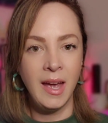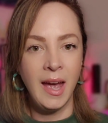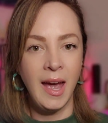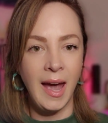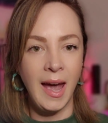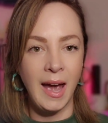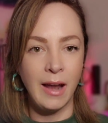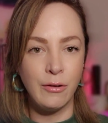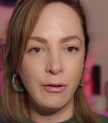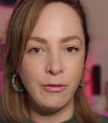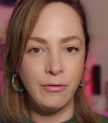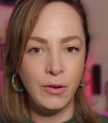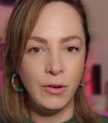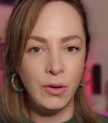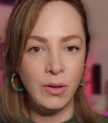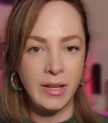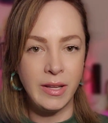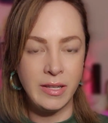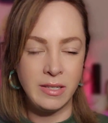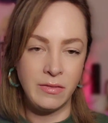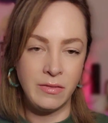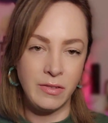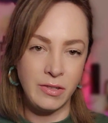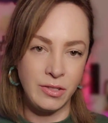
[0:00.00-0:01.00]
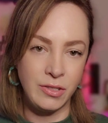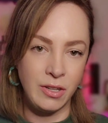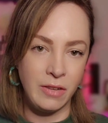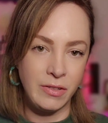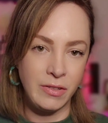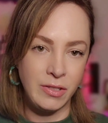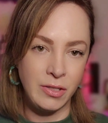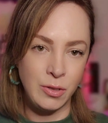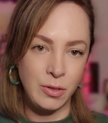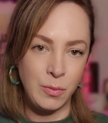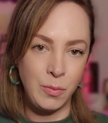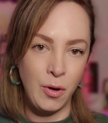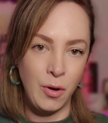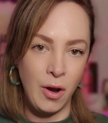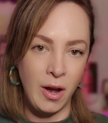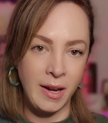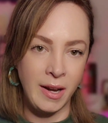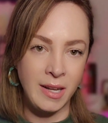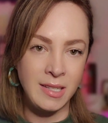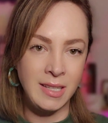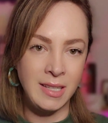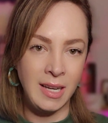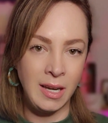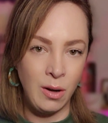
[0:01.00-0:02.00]
and a full list of the services or
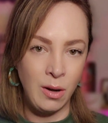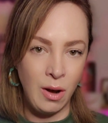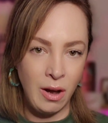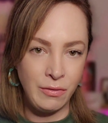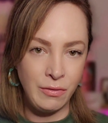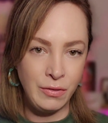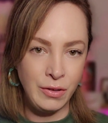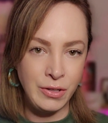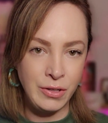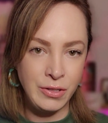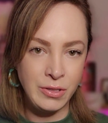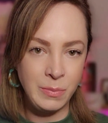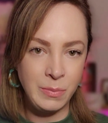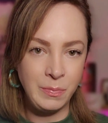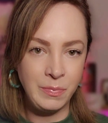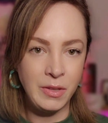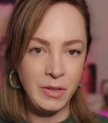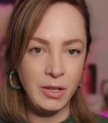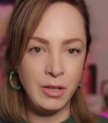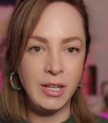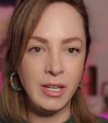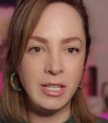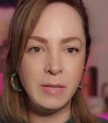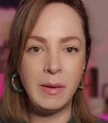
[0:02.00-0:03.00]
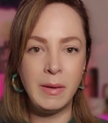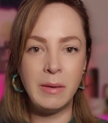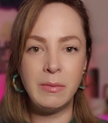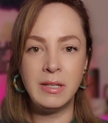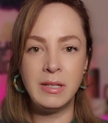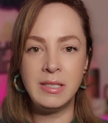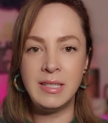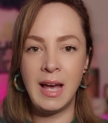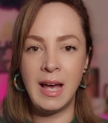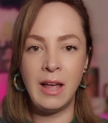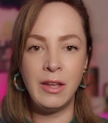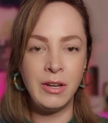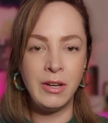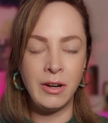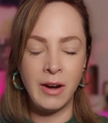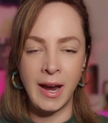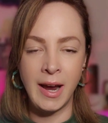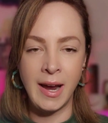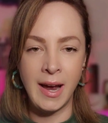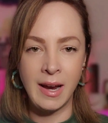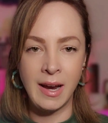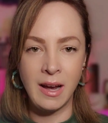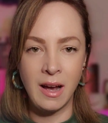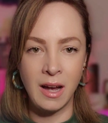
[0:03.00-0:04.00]
products it offers. You need to be able to tell your
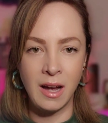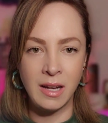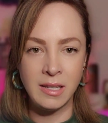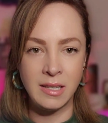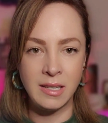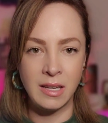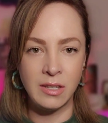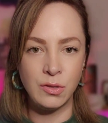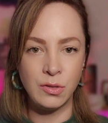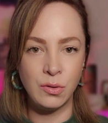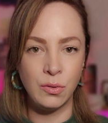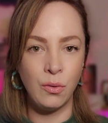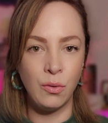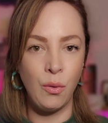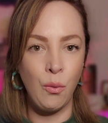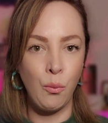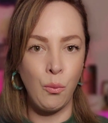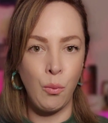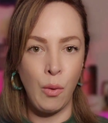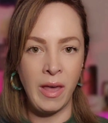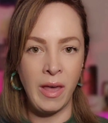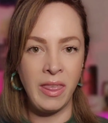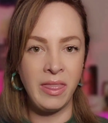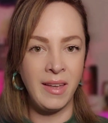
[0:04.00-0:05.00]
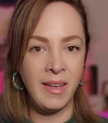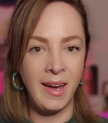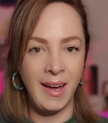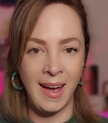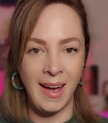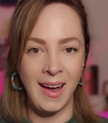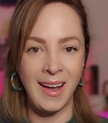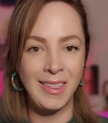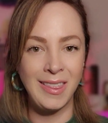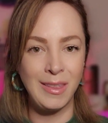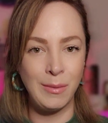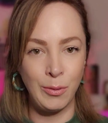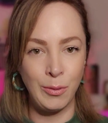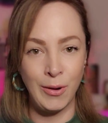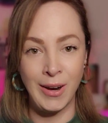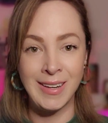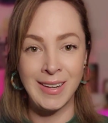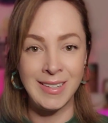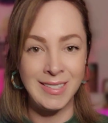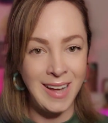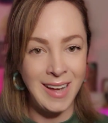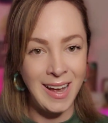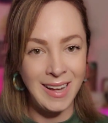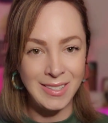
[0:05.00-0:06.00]
AI content tool what the heck the
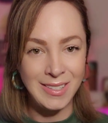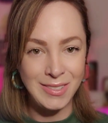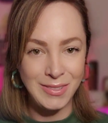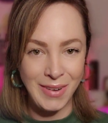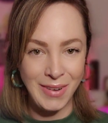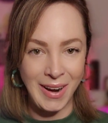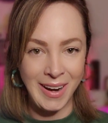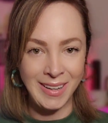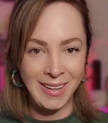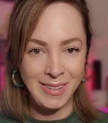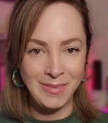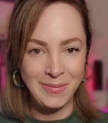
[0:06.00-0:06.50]
brand does, right?